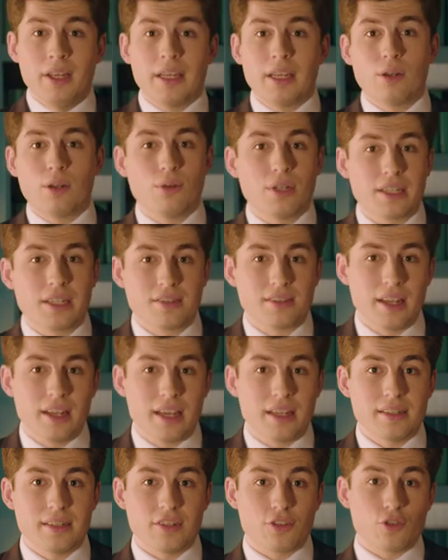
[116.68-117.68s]
including,
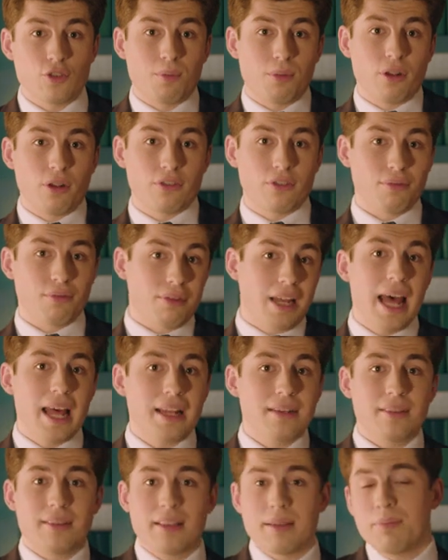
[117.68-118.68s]
say, digital plots of
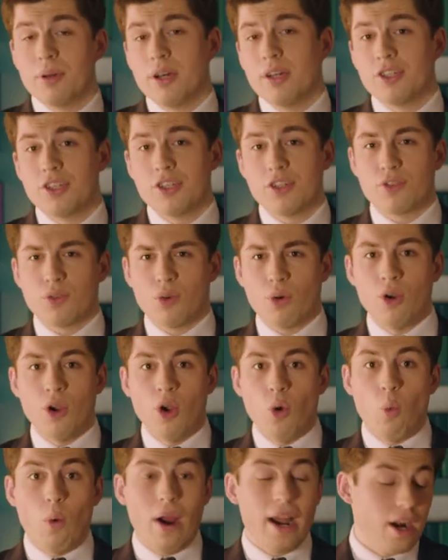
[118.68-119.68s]
land they purchase or
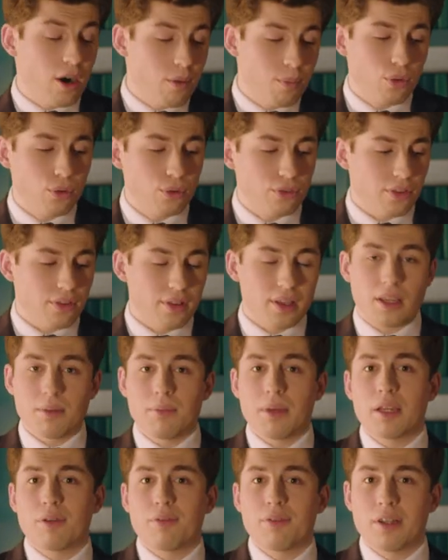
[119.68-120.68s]
wearables that they can
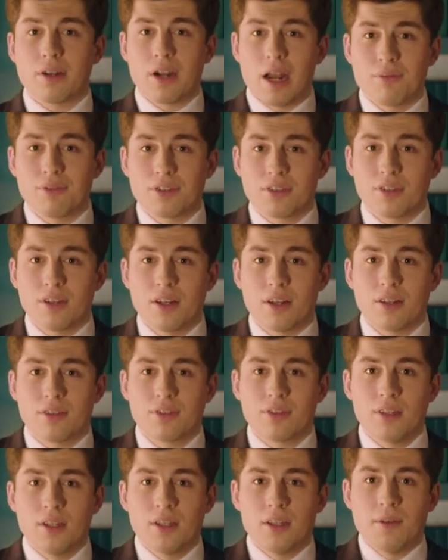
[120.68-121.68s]
make for their
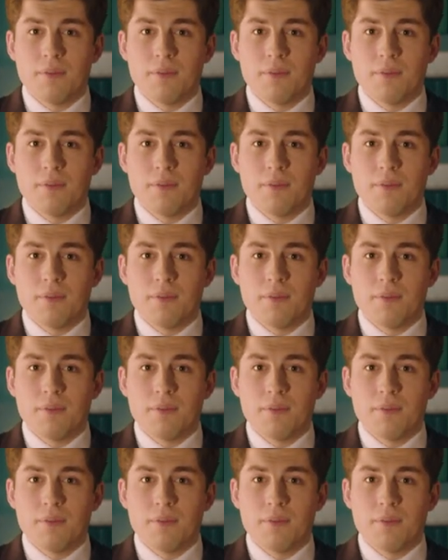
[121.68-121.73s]
avatars.